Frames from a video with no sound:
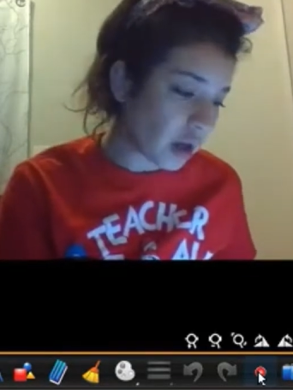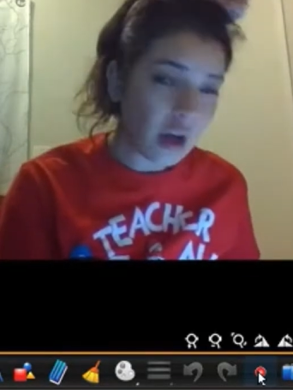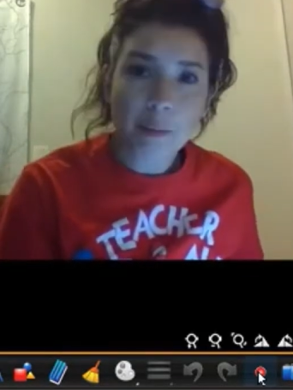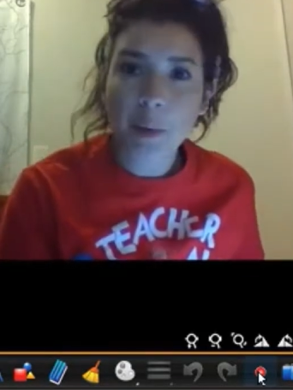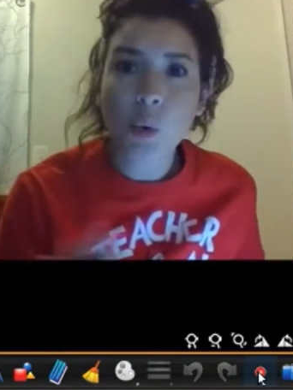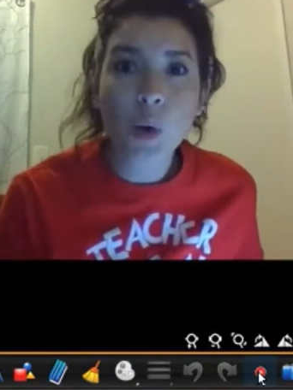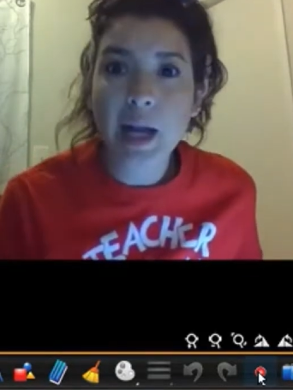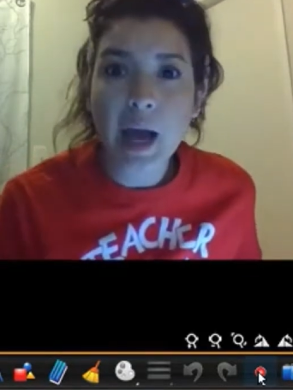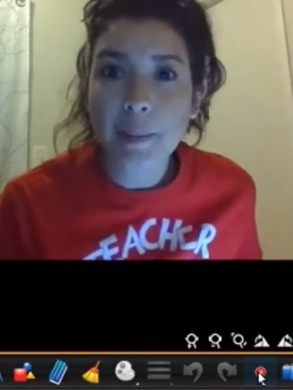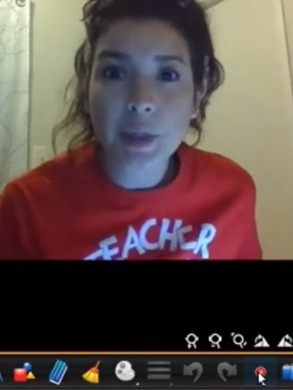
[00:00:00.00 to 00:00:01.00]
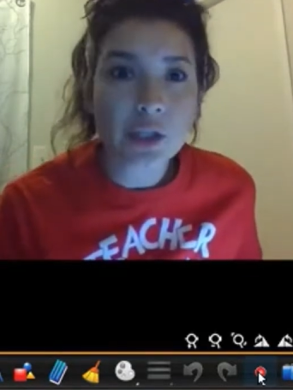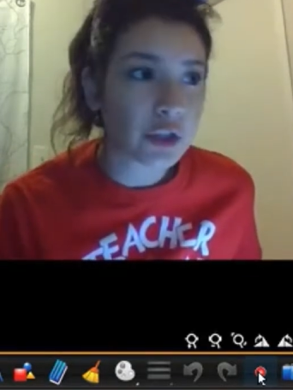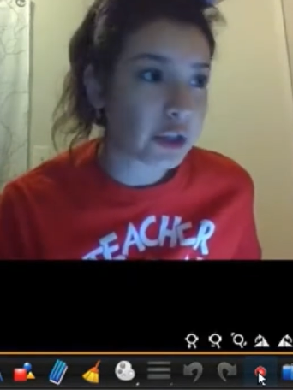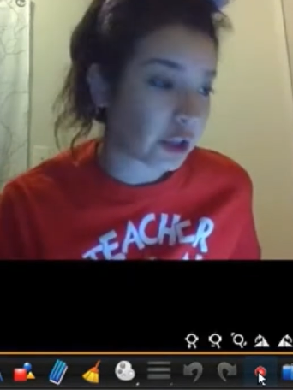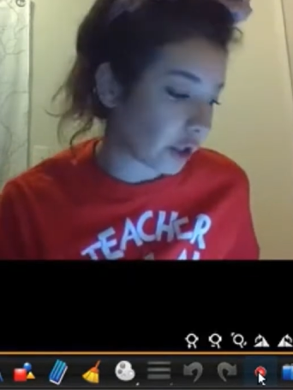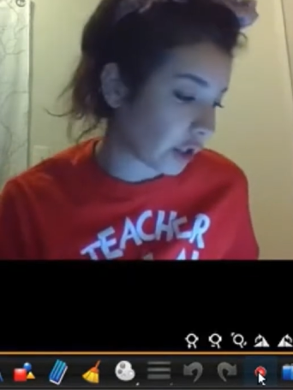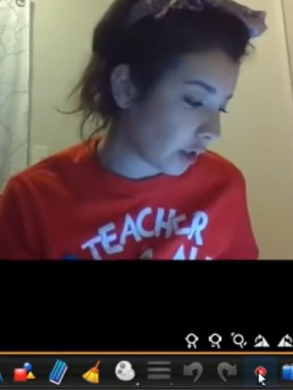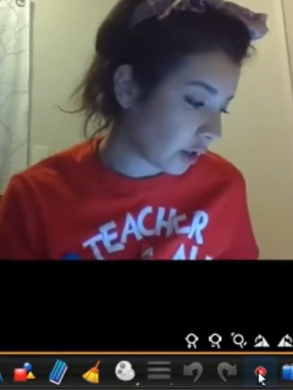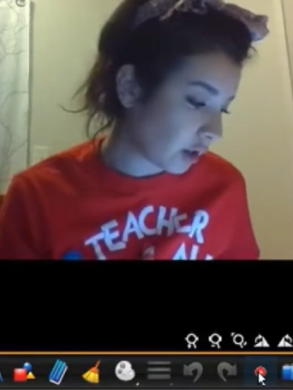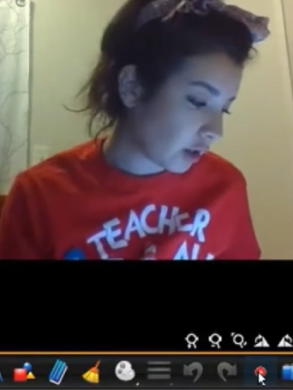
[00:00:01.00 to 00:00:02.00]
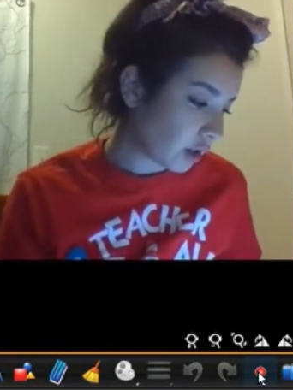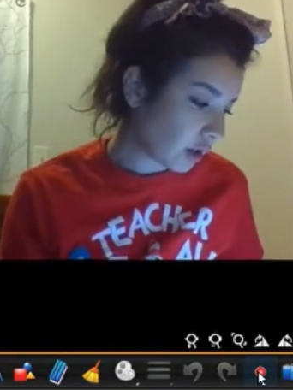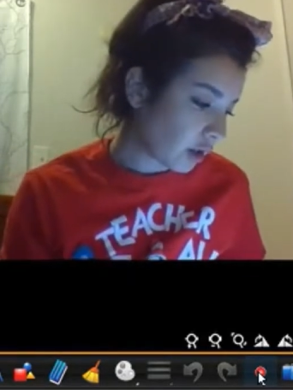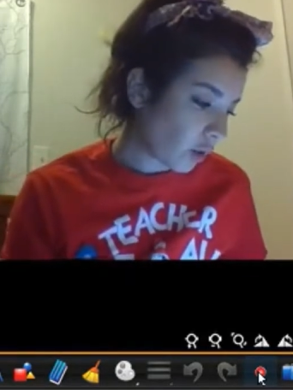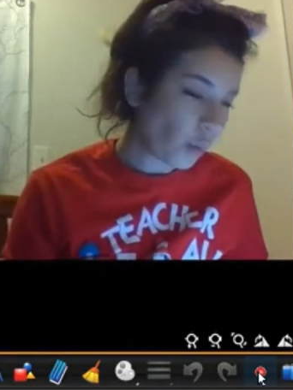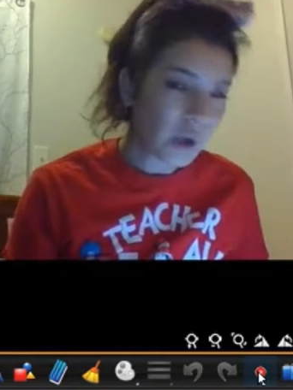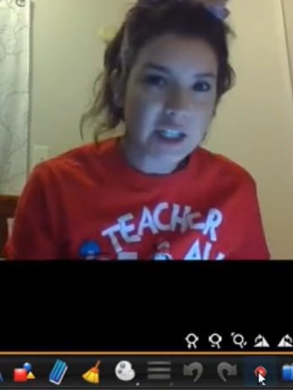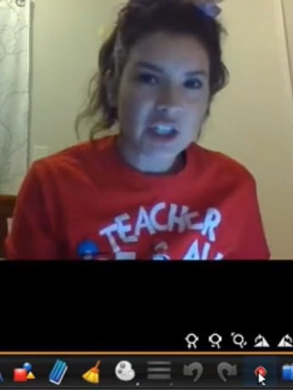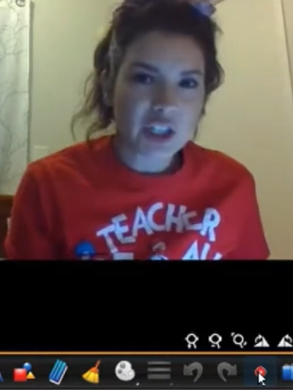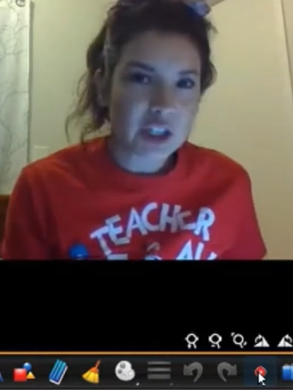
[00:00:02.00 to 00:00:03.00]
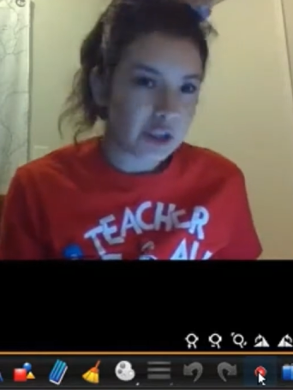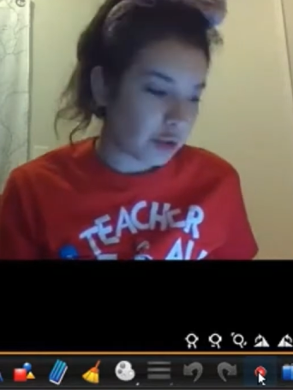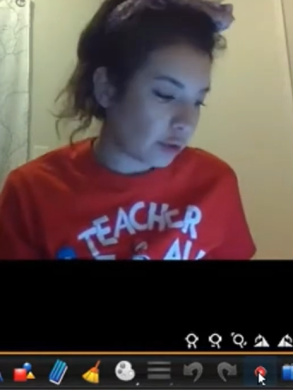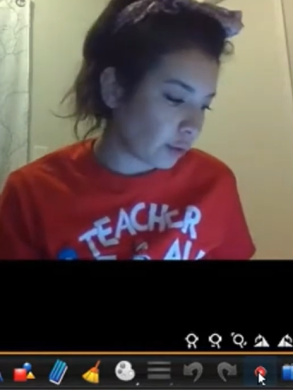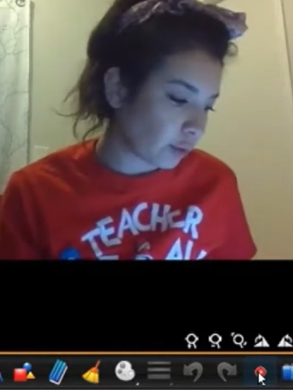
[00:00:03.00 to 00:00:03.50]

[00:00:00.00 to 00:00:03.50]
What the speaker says: But what happened to her? What did she do?